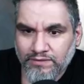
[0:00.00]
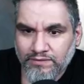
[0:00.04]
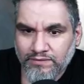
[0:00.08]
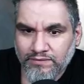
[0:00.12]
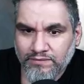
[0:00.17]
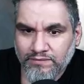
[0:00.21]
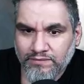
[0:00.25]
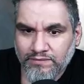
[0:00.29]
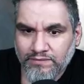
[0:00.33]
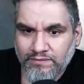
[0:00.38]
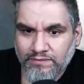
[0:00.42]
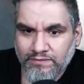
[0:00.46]
It's
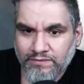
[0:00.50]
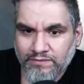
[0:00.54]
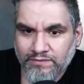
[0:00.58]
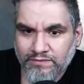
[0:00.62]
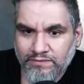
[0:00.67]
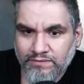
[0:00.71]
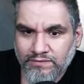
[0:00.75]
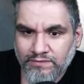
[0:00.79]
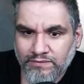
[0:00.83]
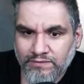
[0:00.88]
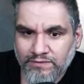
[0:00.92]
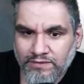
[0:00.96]
useless.
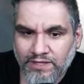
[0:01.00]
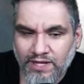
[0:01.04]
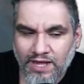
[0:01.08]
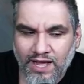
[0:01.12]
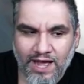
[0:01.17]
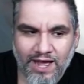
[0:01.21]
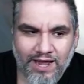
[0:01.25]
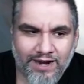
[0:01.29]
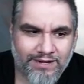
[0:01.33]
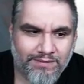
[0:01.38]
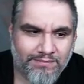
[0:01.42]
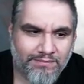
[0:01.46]
Wow.
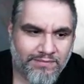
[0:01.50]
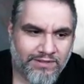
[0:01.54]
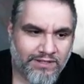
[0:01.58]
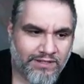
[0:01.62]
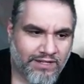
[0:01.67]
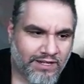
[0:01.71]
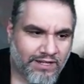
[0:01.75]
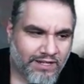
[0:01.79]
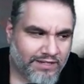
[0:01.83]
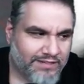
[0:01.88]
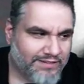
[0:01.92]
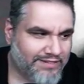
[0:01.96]
Got him.
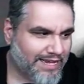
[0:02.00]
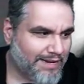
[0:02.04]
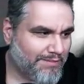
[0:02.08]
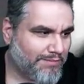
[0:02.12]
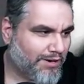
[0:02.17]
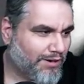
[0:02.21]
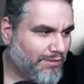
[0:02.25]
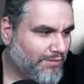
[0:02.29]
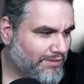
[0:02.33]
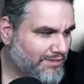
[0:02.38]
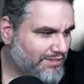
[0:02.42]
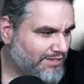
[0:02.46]

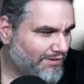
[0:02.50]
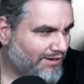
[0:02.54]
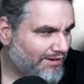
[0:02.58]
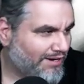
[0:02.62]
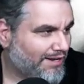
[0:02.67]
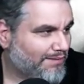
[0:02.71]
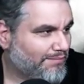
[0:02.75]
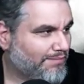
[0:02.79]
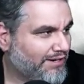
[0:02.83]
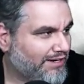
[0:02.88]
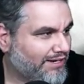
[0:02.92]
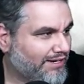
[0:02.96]
Denmark, what's going
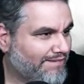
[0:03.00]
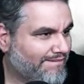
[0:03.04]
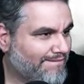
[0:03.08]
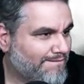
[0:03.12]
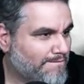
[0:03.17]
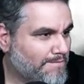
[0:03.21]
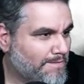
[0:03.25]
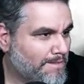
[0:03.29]
on, buddy?